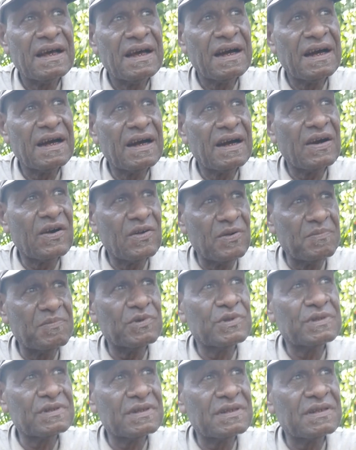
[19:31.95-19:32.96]

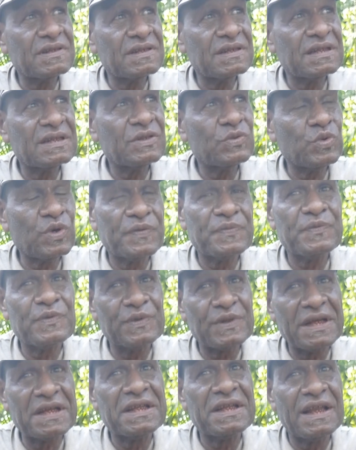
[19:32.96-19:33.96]
almost 12 to 13
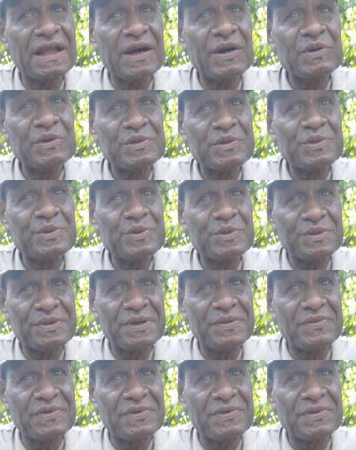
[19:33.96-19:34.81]
hours to travel.